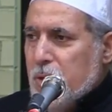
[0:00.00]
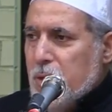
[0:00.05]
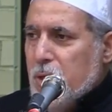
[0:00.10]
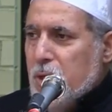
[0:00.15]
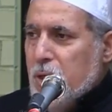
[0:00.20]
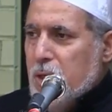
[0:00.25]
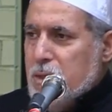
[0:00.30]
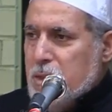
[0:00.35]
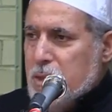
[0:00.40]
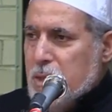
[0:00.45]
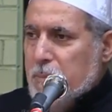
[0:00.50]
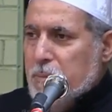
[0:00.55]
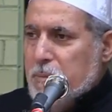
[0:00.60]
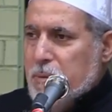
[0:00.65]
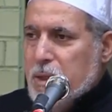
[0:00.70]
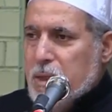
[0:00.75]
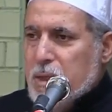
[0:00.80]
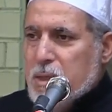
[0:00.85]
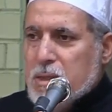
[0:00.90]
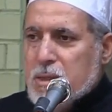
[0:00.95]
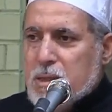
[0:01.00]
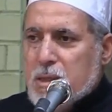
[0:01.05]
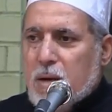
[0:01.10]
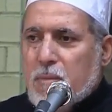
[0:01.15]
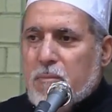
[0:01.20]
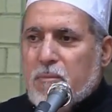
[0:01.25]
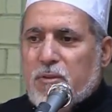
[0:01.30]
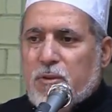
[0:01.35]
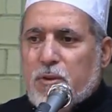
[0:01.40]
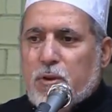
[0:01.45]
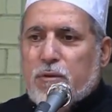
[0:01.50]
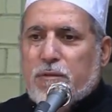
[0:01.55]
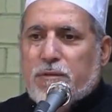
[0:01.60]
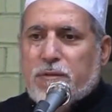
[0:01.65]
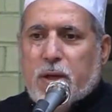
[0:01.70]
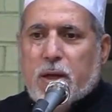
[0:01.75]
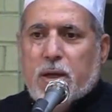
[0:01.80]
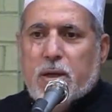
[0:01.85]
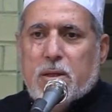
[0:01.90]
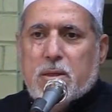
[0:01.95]
Except in some few
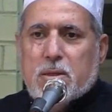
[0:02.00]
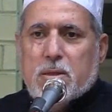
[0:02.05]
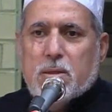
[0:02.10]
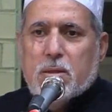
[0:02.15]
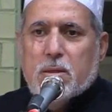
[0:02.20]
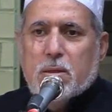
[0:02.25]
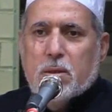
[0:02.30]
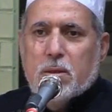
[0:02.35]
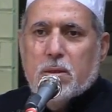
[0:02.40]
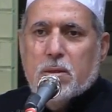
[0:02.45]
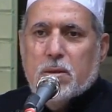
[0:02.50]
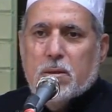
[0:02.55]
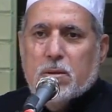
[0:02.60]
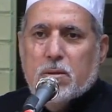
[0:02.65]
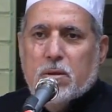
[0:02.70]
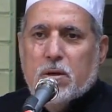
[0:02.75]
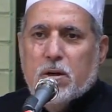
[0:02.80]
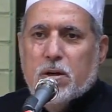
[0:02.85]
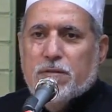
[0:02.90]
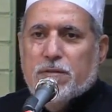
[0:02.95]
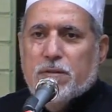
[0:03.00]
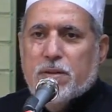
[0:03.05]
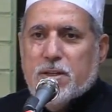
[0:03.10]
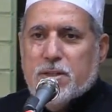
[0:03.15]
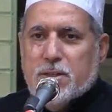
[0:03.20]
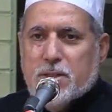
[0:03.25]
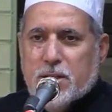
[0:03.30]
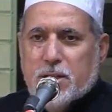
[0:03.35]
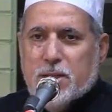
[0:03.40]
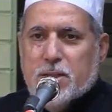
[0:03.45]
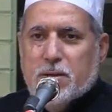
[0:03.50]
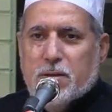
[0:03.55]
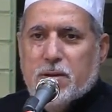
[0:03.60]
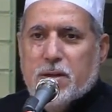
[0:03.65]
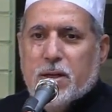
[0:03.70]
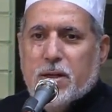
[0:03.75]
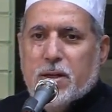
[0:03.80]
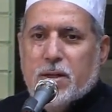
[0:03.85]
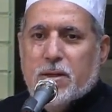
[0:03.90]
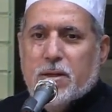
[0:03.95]
fields of
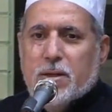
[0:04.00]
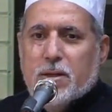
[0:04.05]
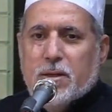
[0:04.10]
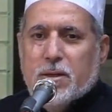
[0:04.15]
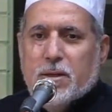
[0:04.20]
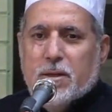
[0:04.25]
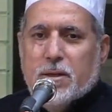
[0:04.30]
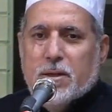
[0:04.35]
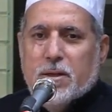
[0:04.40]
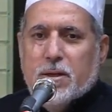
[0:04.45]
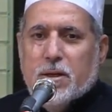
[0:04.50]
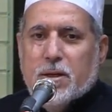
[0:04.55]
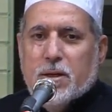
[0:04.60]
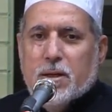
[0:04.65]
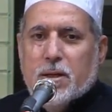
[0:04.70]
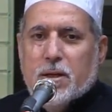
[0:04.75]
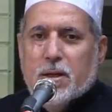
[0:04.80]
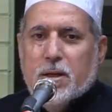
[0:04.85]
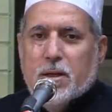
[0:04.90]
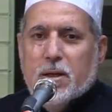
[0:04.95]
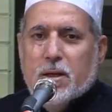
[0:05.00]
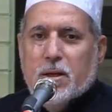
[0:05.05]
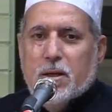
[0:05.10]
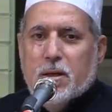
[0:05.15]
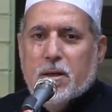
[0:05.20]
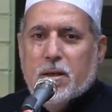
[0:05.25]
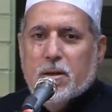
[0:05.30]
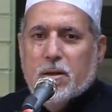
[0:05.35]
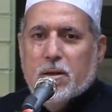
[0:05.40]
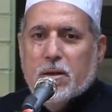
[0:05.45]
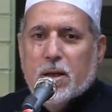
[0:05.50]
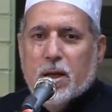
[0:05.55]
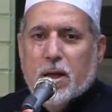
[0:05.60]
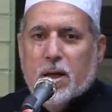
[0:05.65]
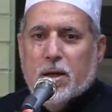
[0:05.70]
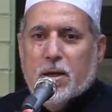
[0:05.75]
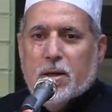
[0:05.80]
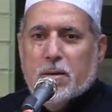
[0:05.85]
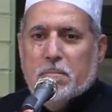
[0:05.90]
necessity, like